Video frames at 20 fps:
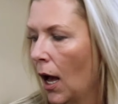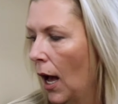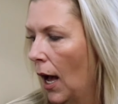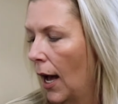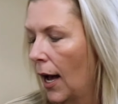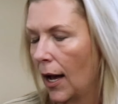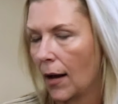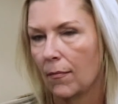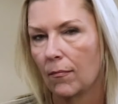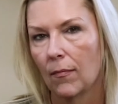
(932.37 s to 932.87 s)

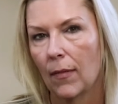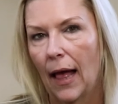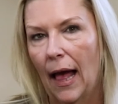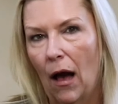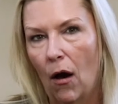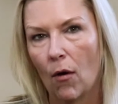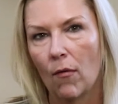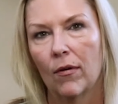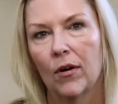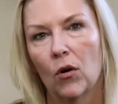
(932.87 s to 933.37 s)

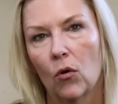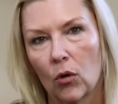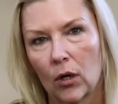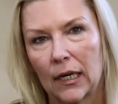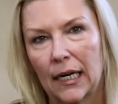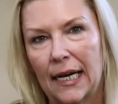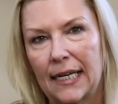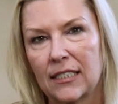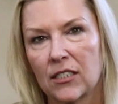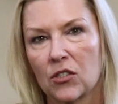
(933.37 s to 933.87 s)
how I want to
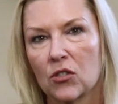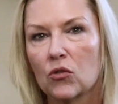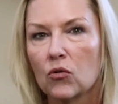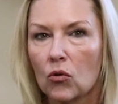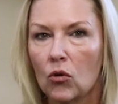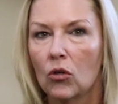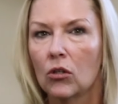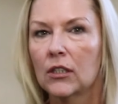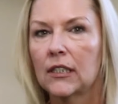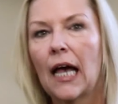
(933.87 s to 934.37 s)
organize the
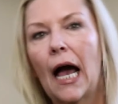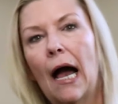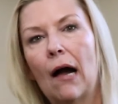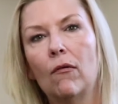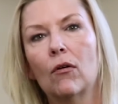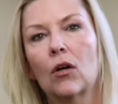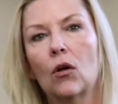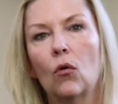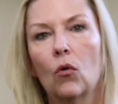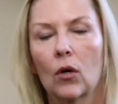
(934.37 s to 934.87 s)
drawers, how
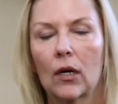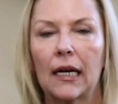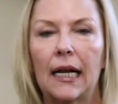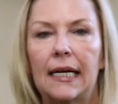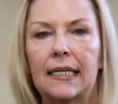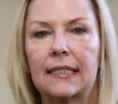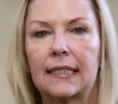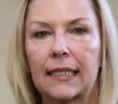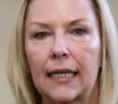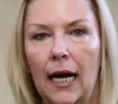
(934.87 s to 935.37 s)
I want to
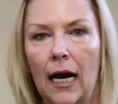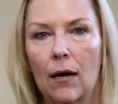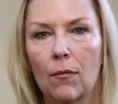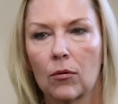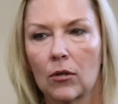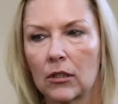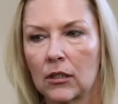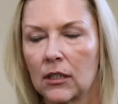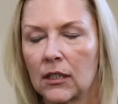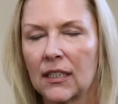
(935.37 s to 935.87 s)
organize the
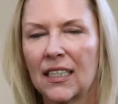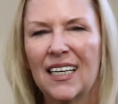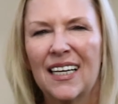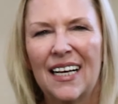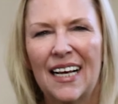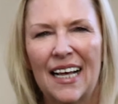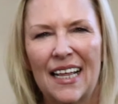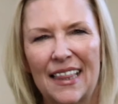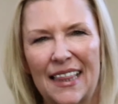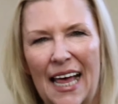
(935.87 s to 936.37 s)
cupboards,
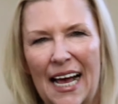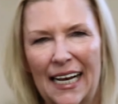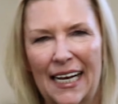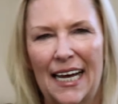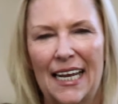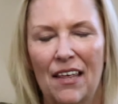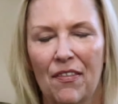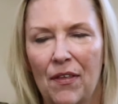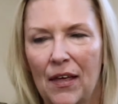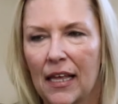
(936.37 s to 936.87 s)
that
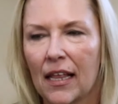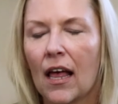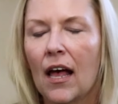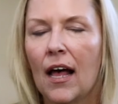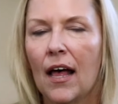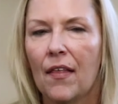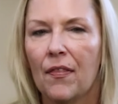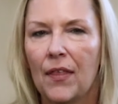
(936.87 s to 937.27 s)
kind of thing.